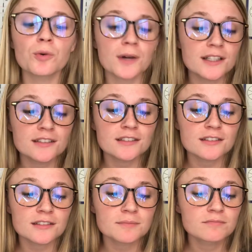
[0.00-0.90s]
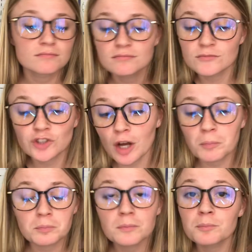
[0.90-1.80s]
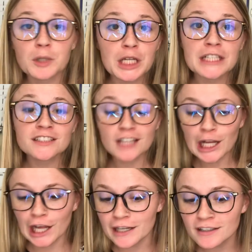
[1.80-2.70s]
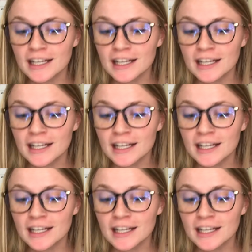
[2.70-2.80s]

was, so pretty exciting.